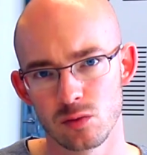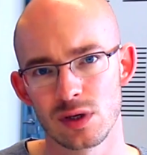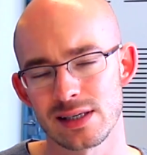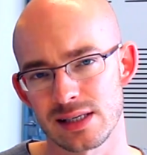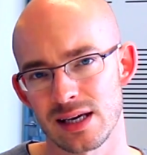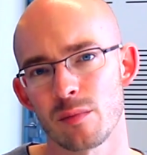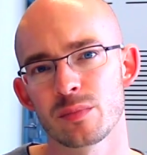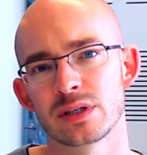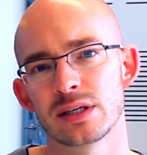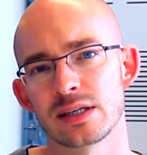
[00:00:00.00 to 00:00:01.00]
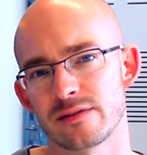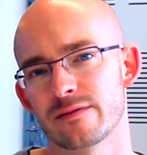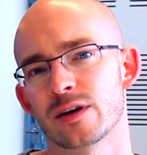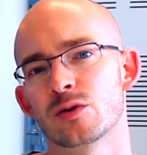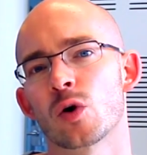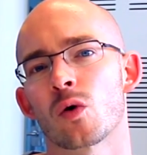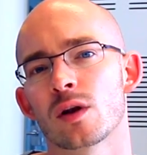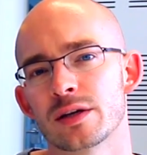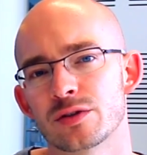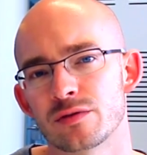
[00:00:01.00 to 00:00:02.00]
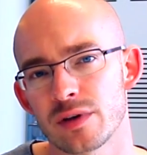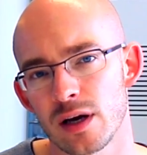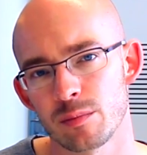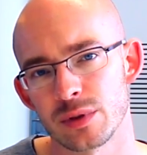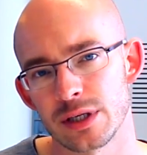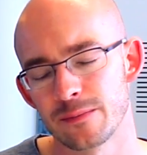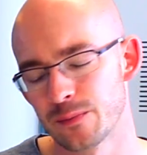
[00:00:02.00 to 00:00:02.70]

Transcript: Google as a company is a very online driven company.